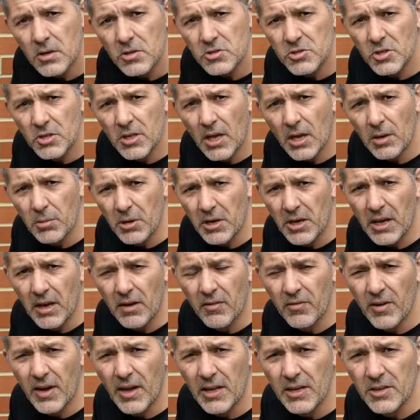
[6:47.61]
should keep your gear
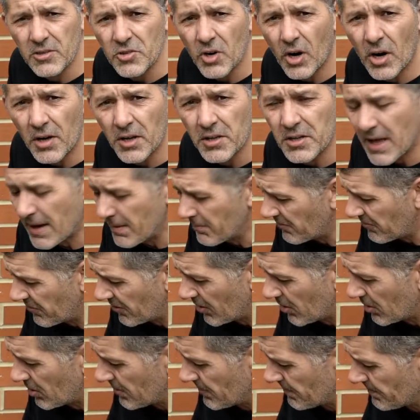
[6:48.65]
fairly dry on a damp floor.